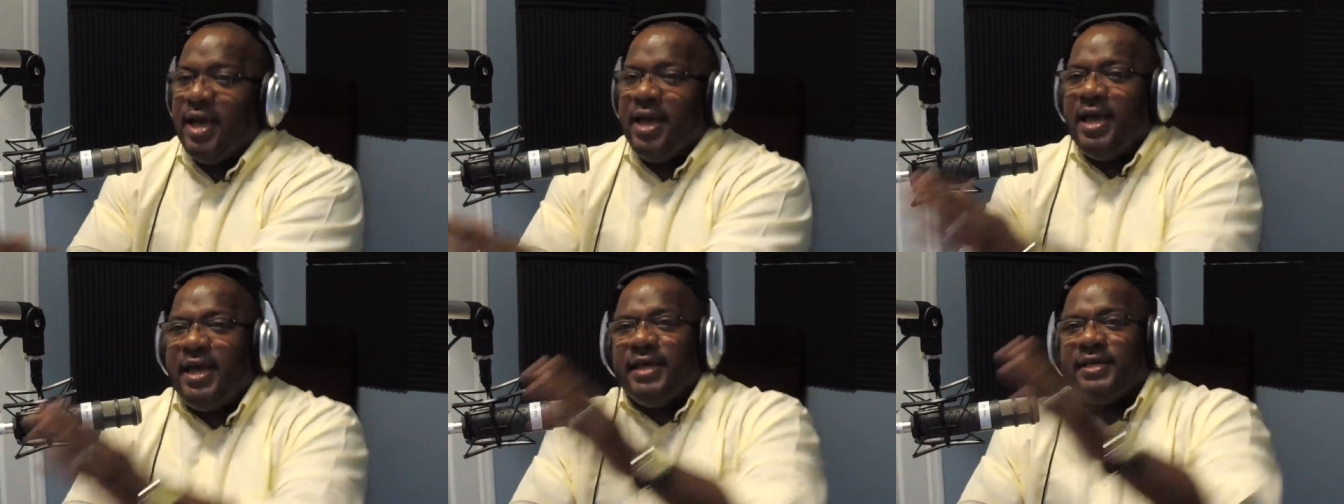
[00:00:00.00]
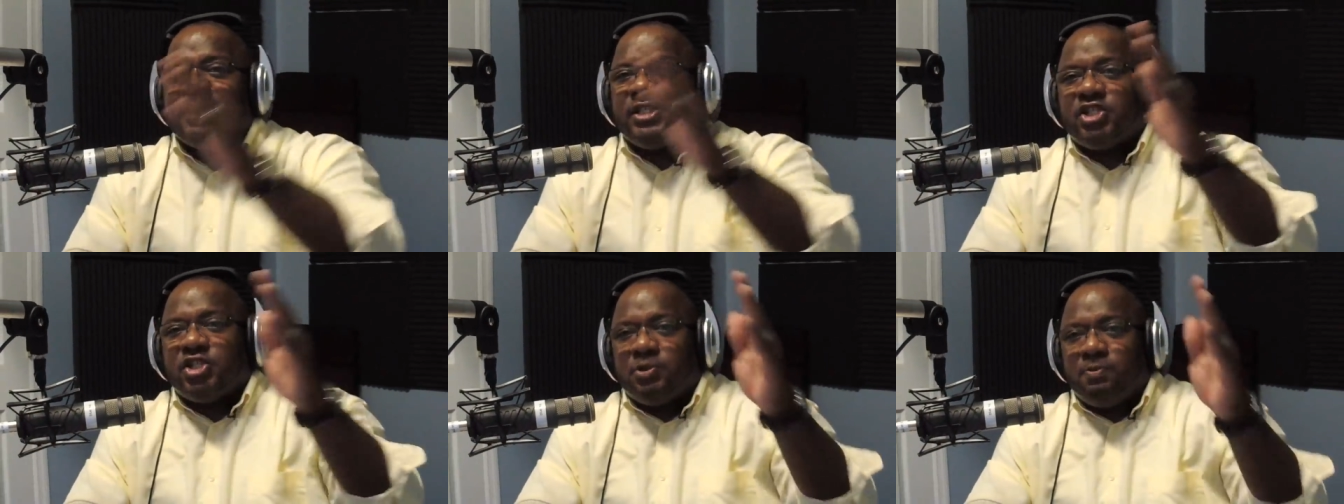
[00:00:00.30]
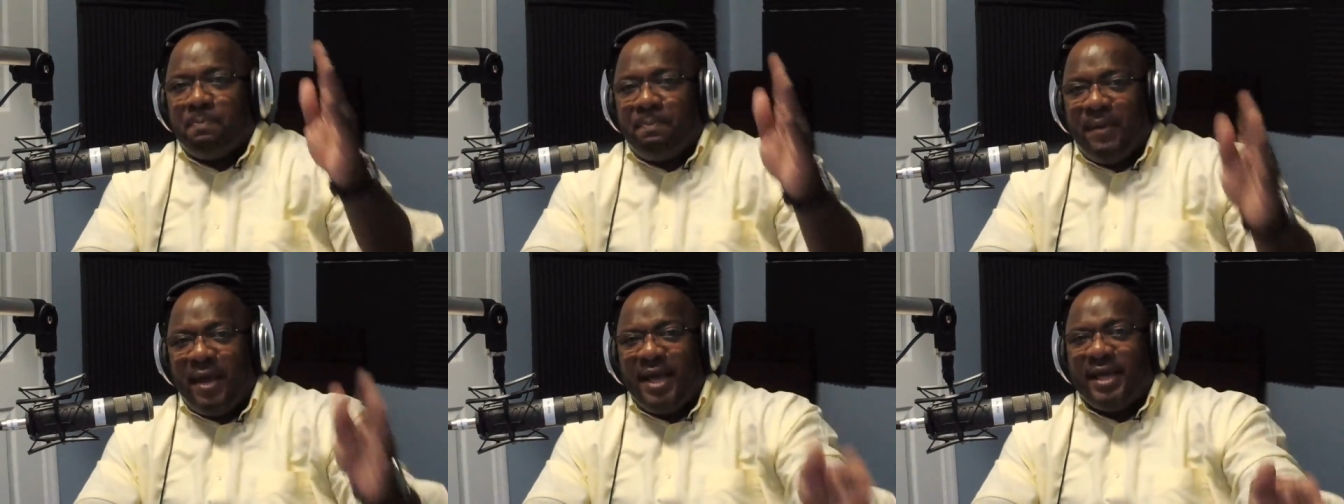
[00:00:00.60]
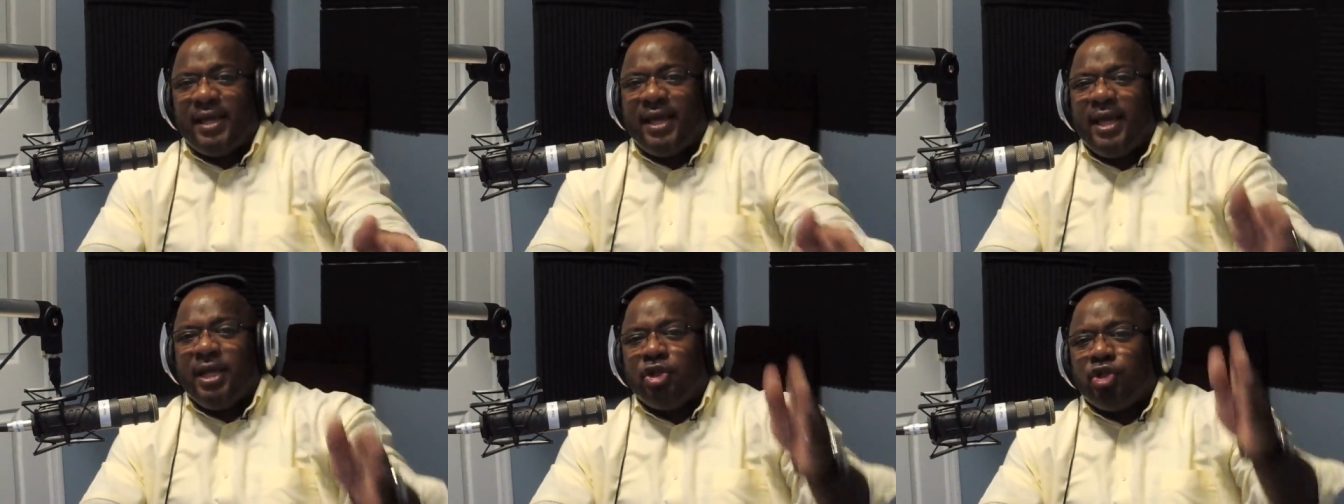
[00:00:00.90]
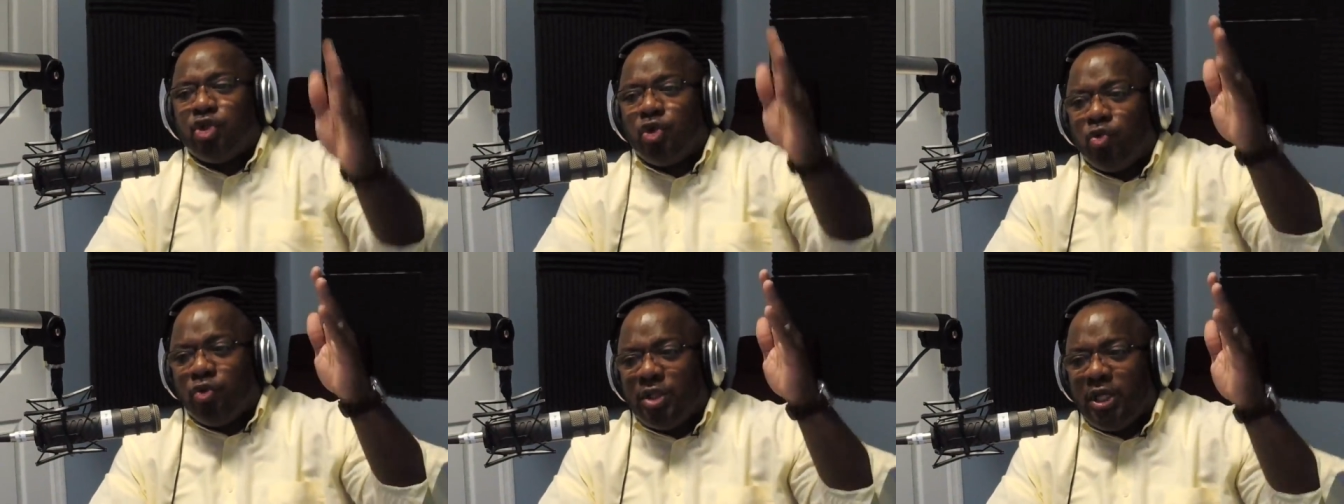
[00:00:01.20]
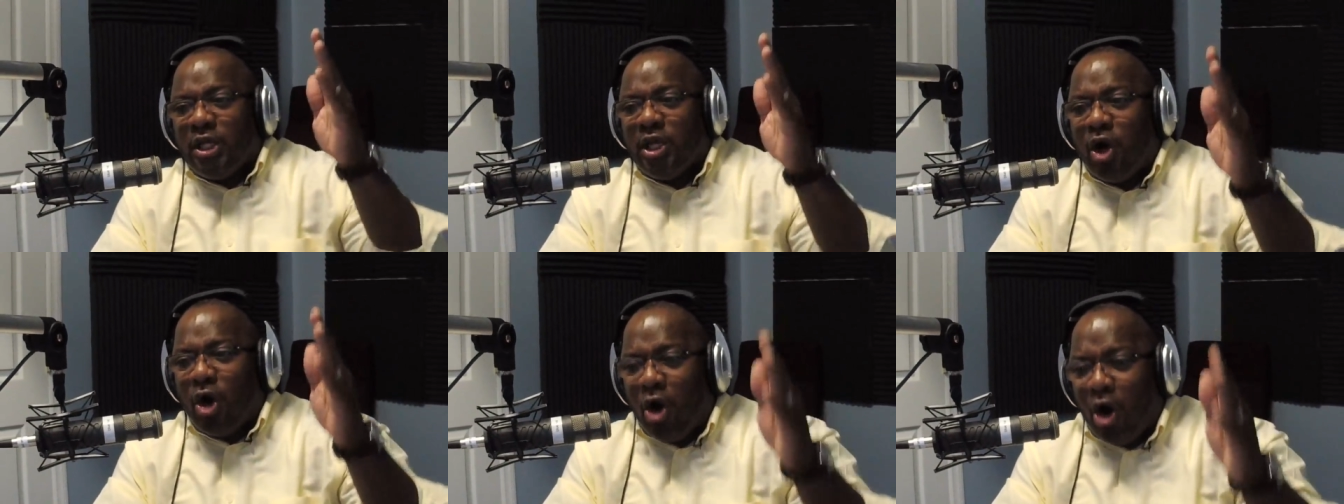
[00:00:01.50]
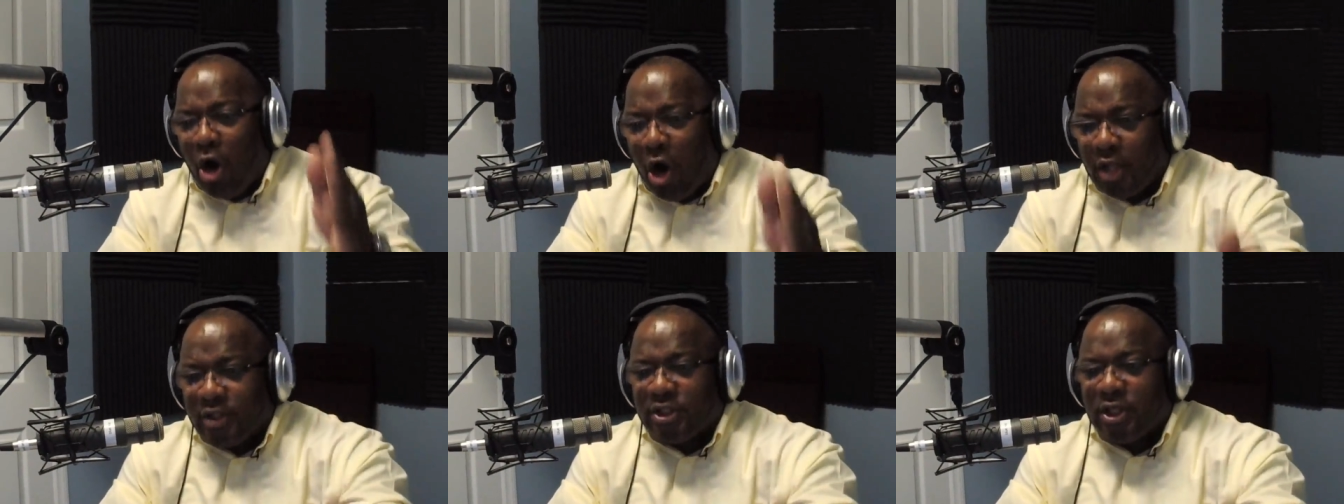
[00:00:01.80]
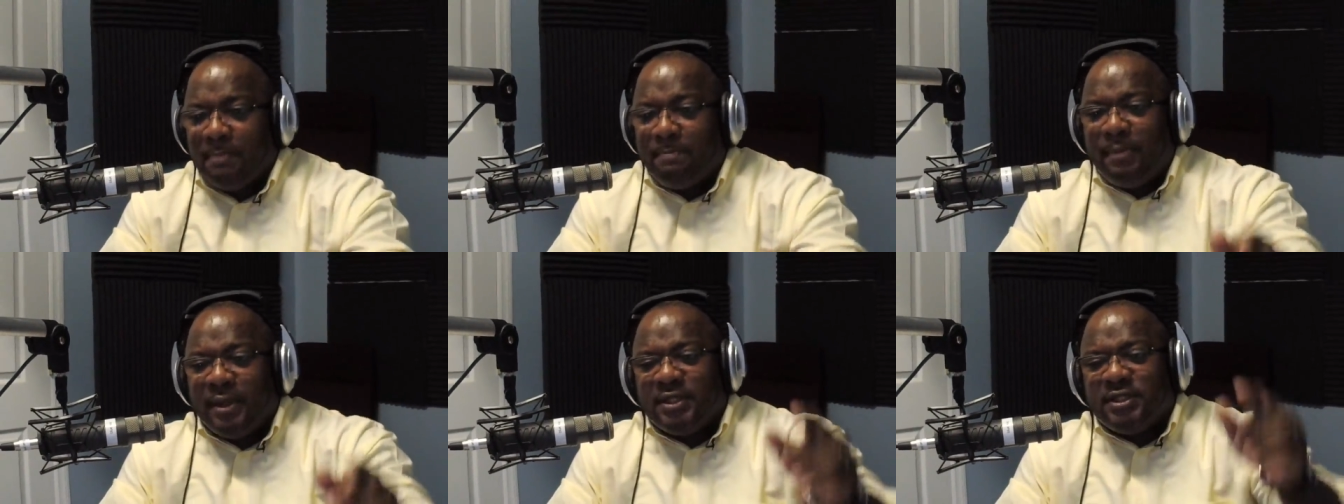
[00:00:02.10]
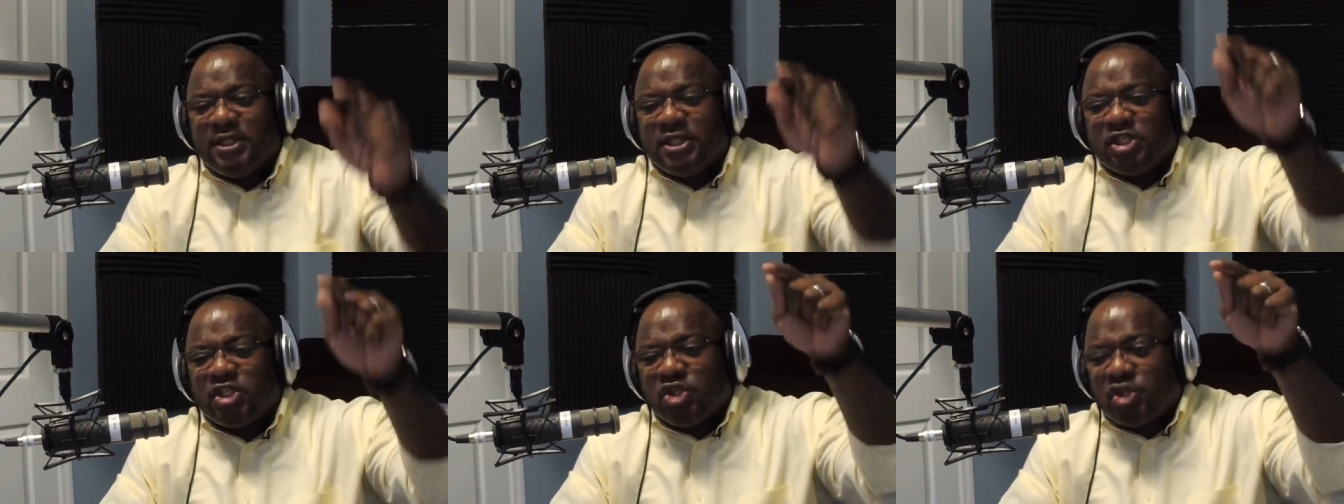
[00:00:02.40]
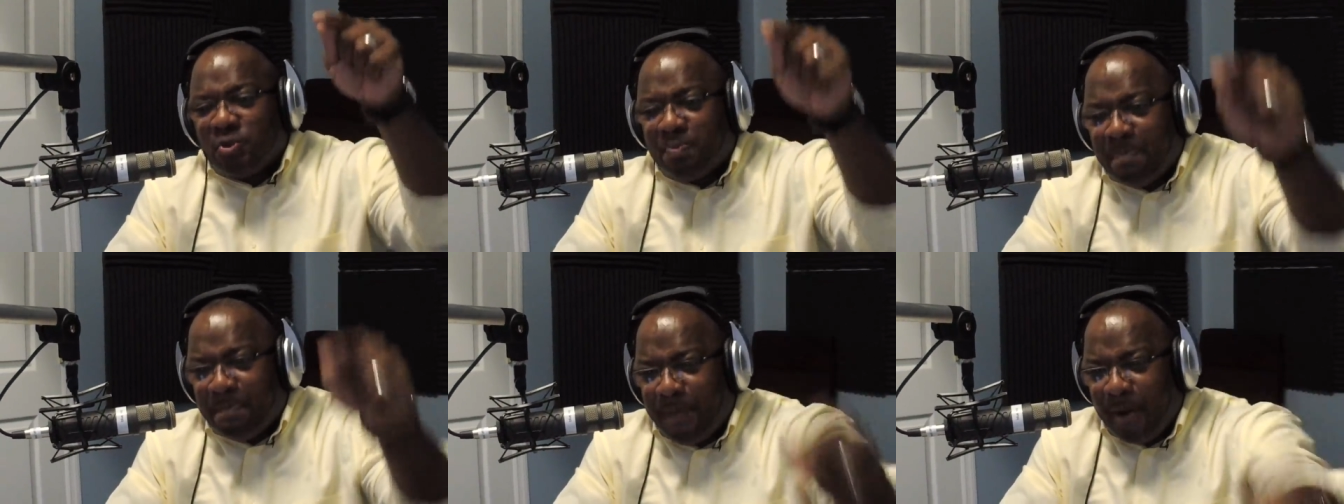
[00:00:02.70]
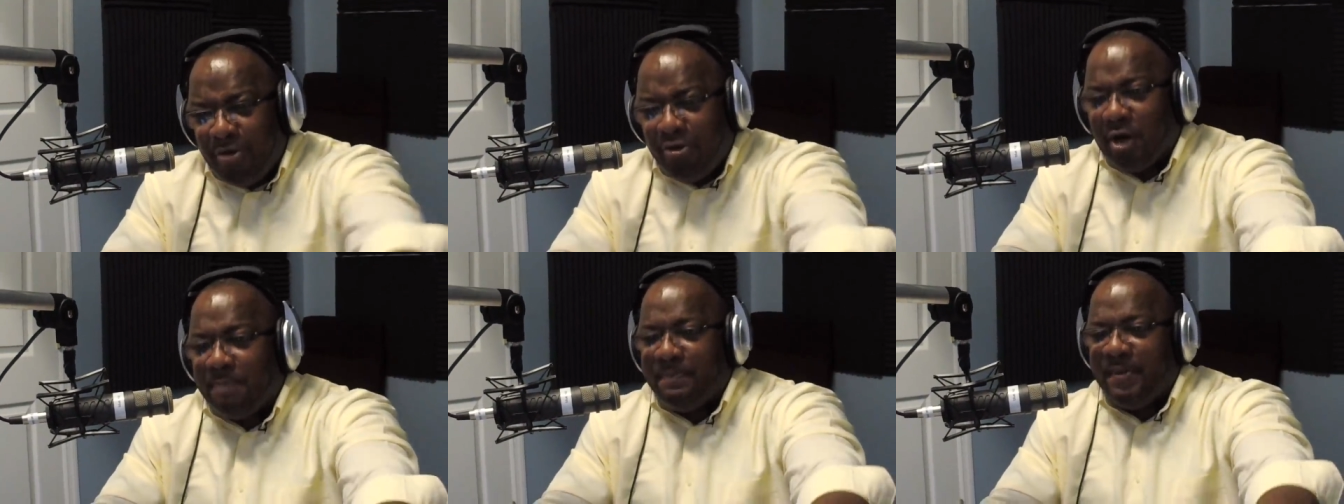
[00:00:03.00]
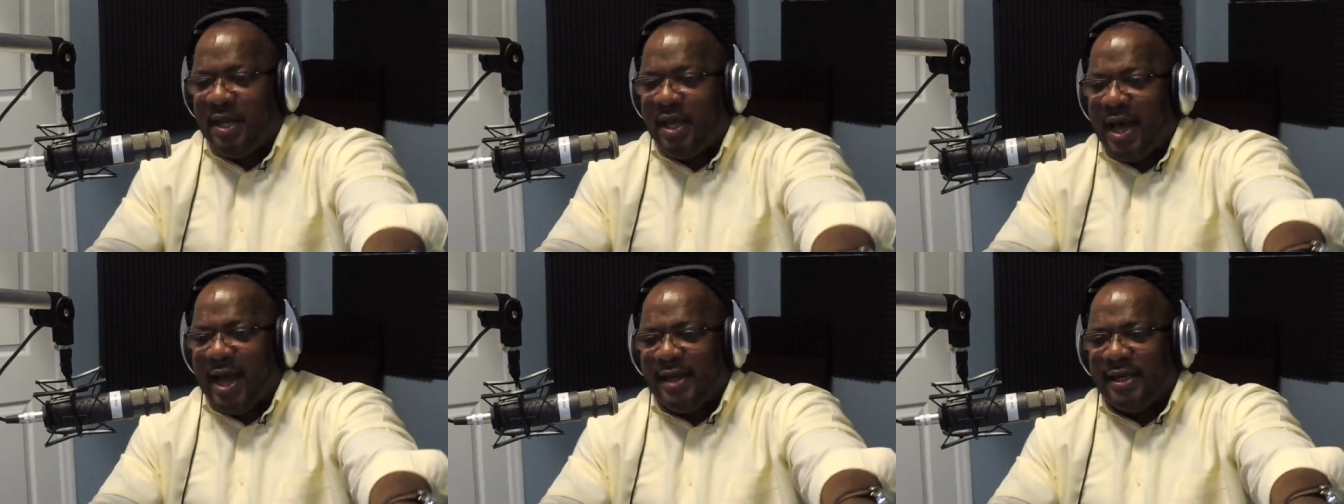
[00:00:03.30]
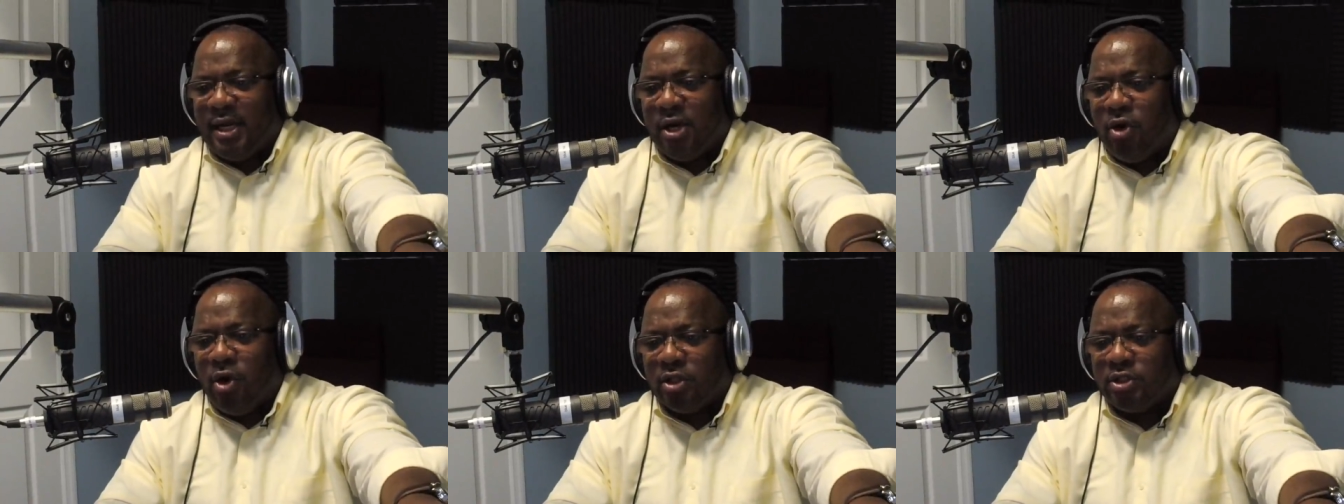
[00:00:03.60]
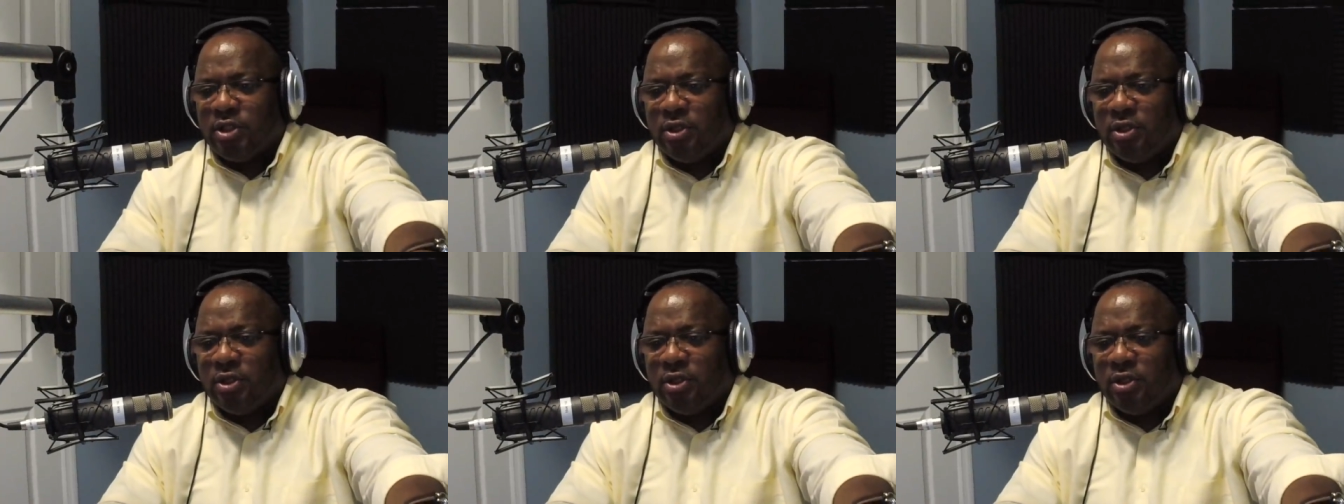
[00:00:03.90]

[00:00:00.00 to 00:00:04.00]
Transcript: he is speaking to the altar, but the spirit behind that